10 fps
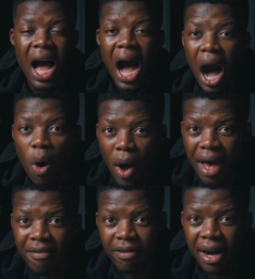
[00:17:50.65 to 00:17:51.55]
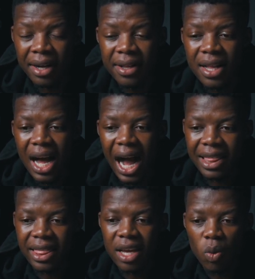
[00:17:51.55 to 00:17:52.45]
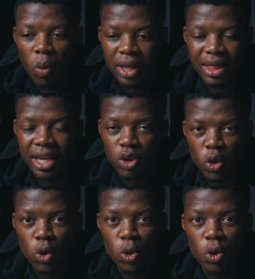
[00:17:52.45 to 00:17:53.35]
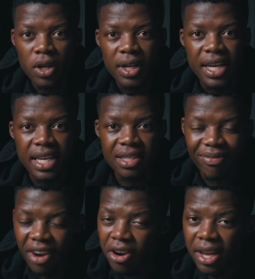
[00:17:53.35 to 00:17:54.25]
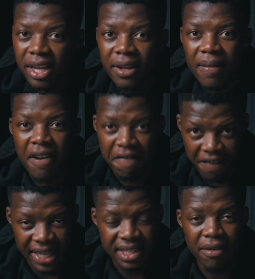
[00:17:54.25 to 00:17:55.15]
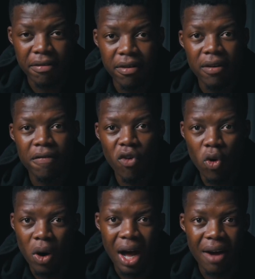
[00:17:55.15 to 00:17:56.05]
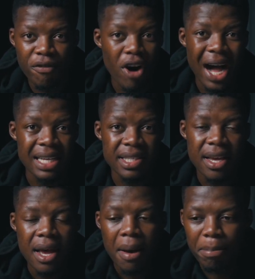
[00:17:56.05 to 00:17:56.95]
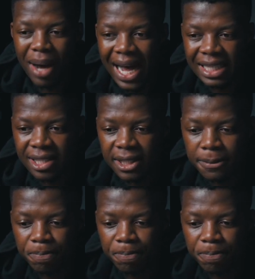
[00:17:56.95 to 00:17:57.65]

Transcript: However, I think what they do is very effective for us. But